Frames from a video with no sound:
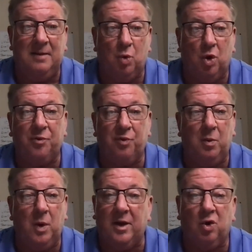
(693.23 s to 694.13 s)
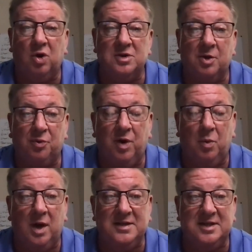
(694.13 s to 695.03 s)
more 3-way calls or
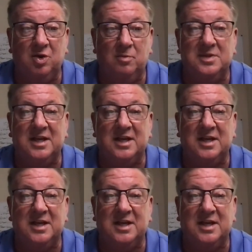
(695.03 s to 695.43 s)
3-way Zooms.